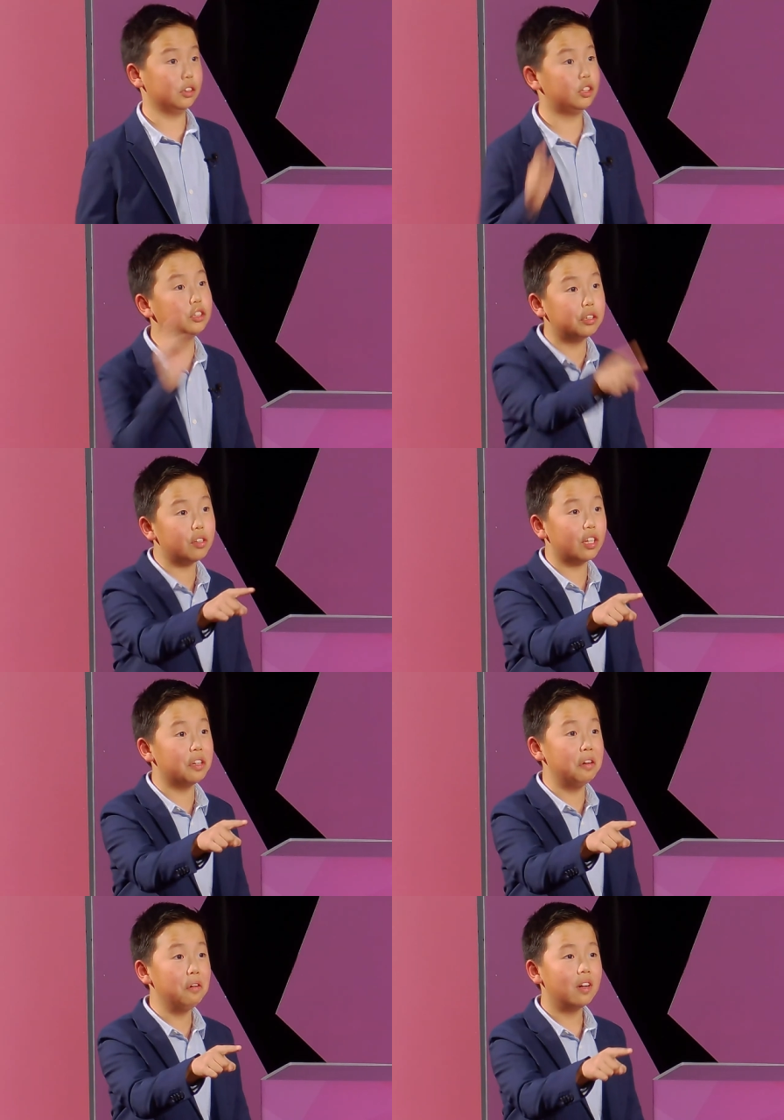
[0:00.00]
I'll sue
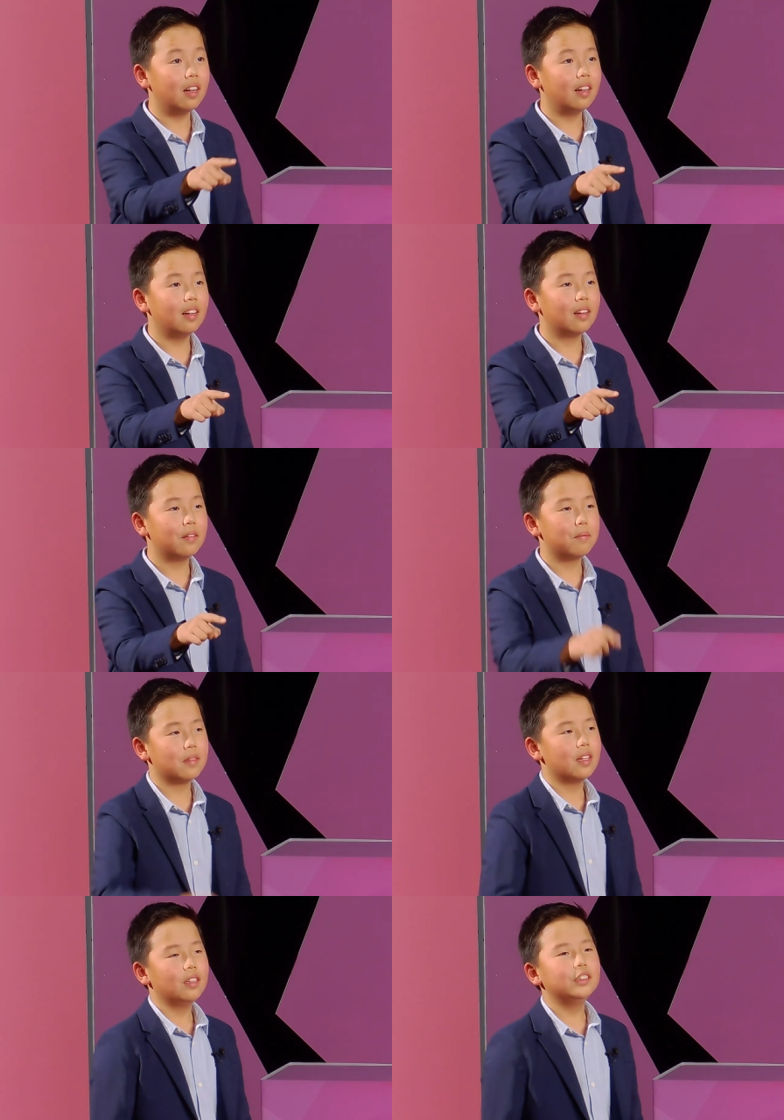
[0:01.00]
you.
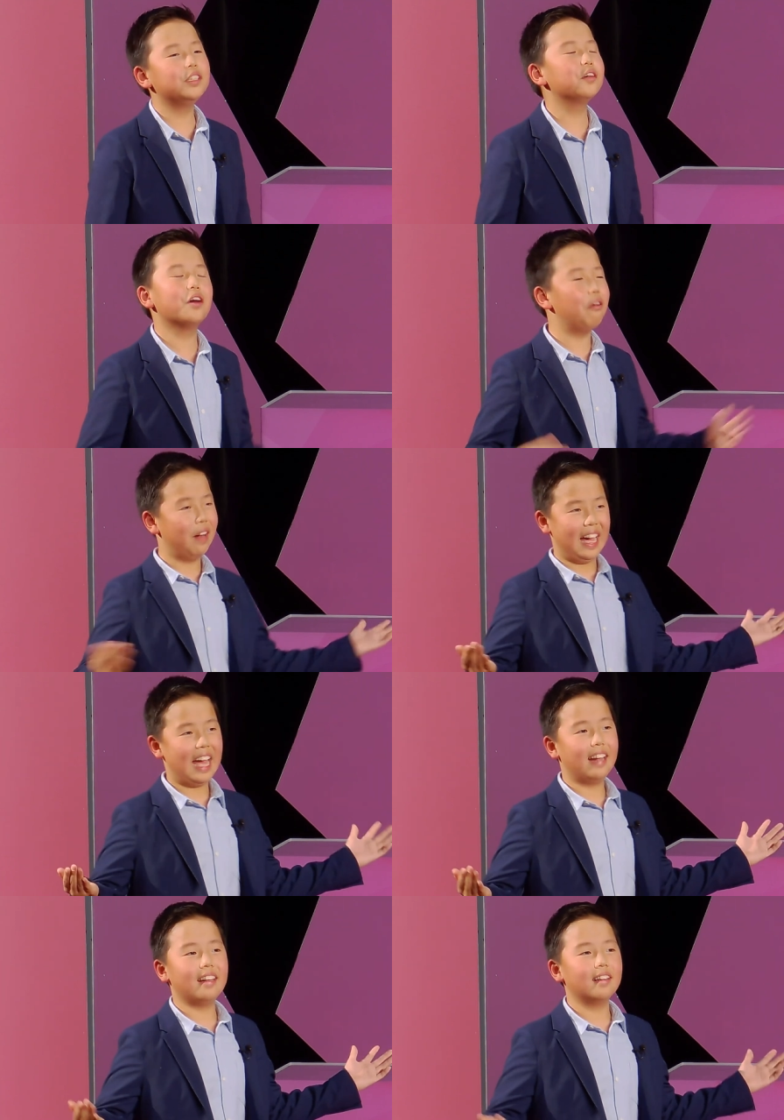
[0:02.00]
So go
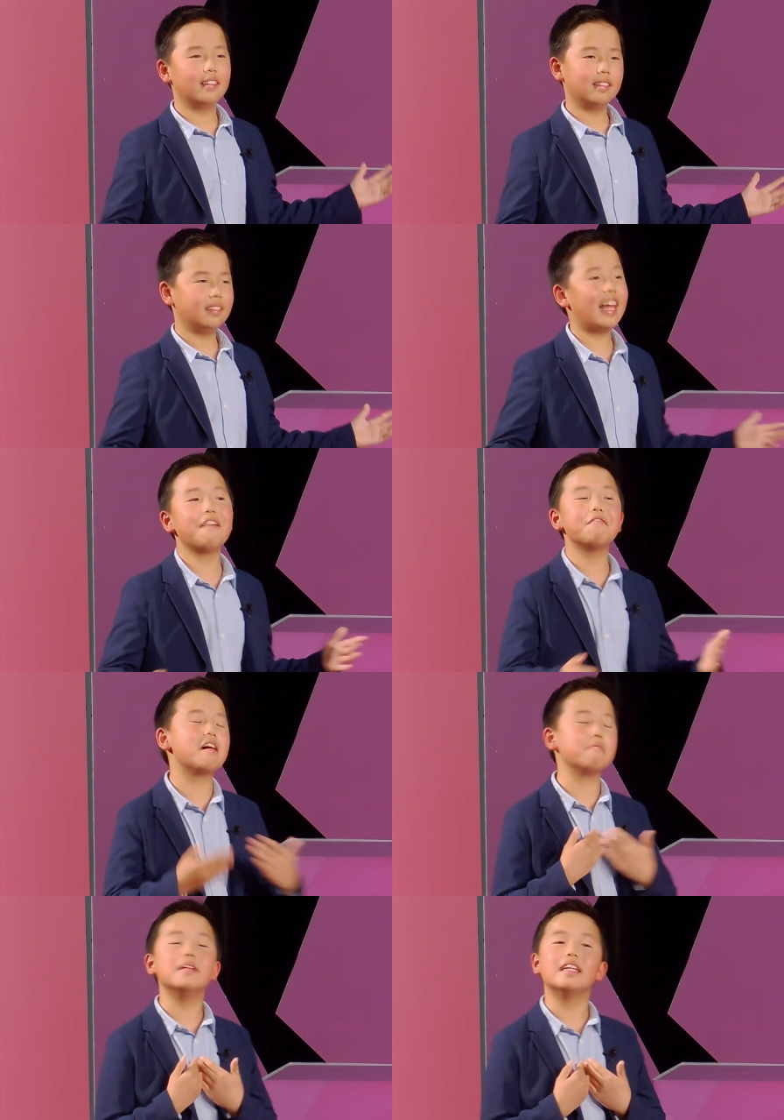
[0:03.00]
ahead. Laugh
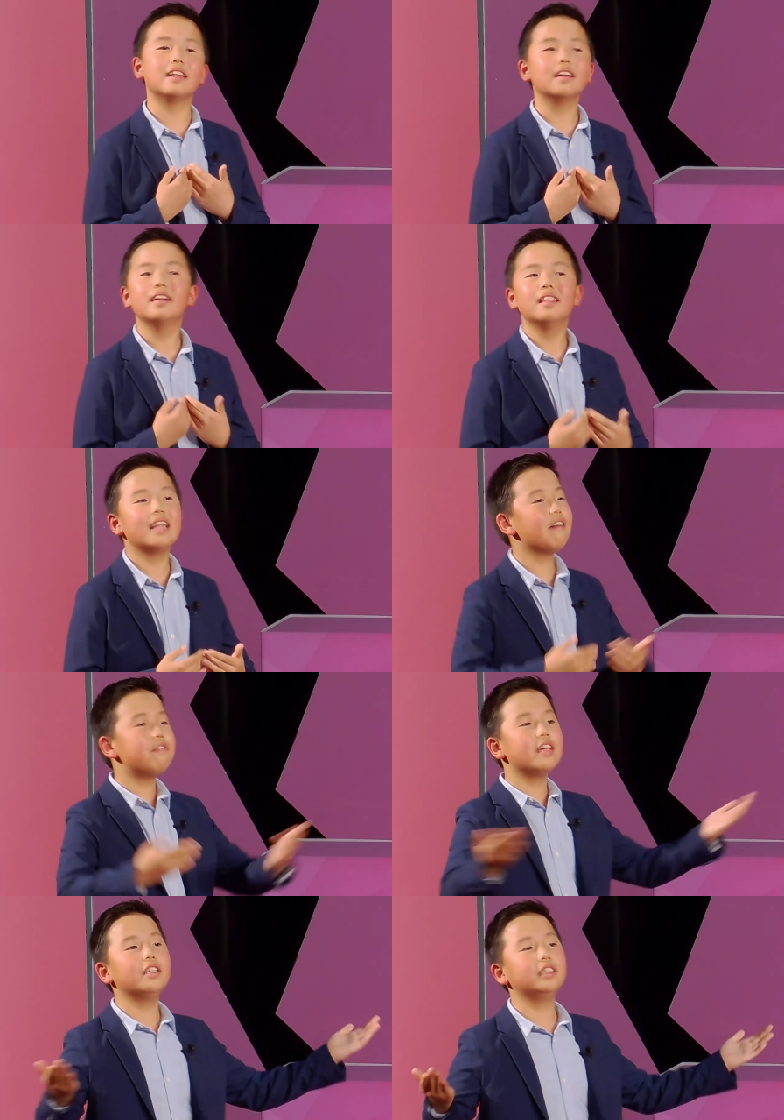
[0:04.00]
at me. Laugh
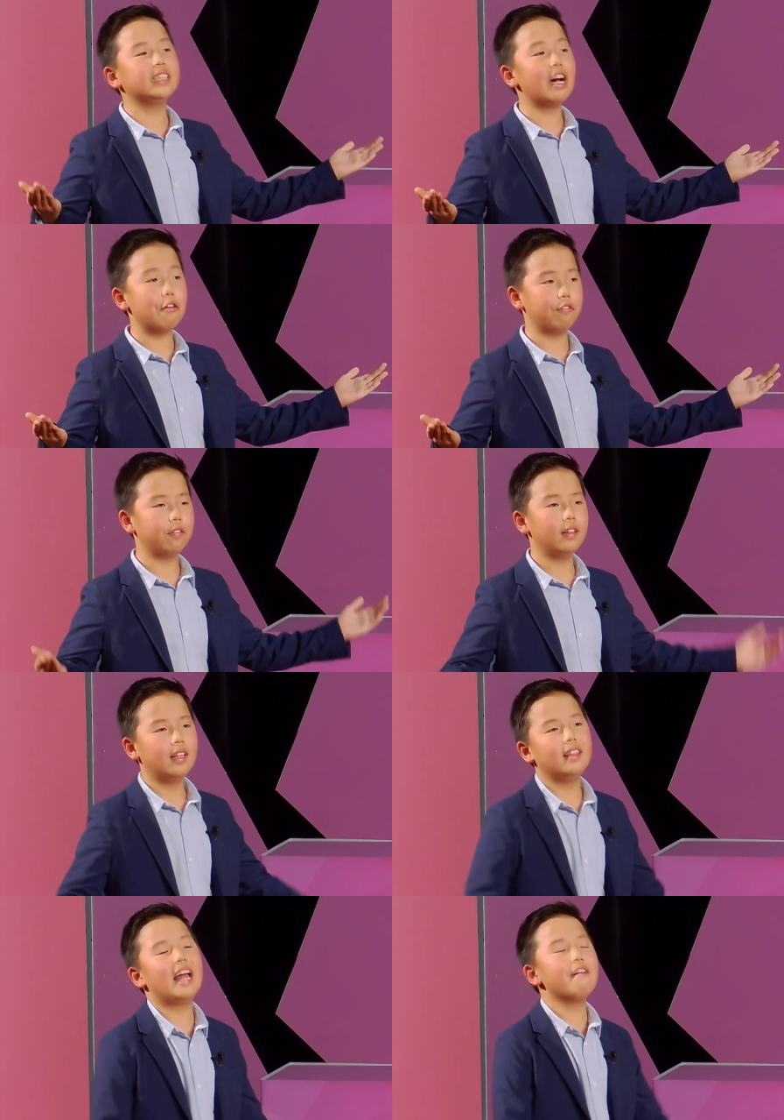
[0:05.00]
at yourself.
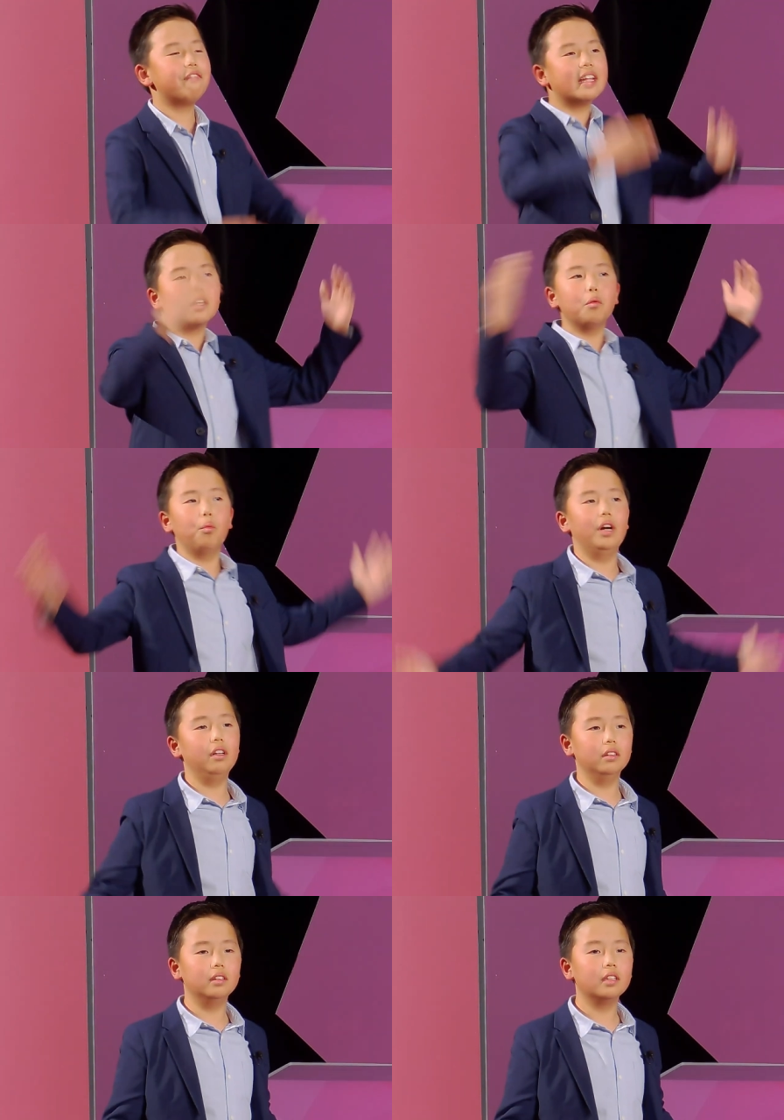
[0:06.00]
Laugh at the
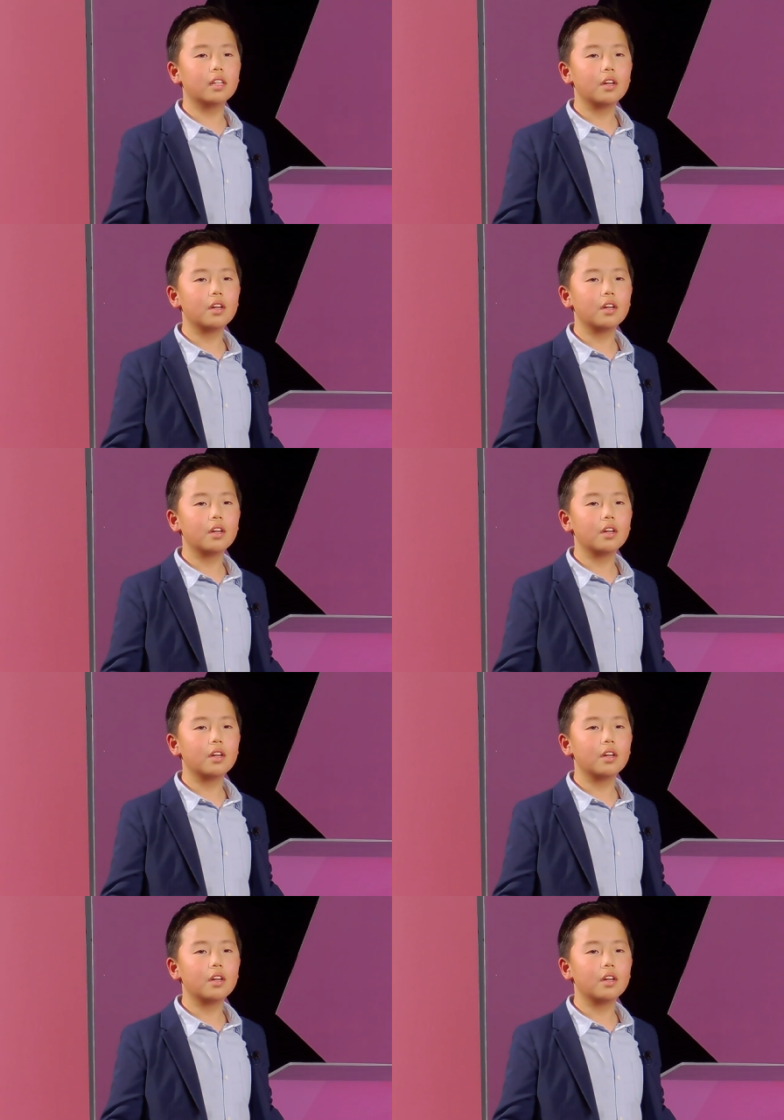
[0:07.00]
world.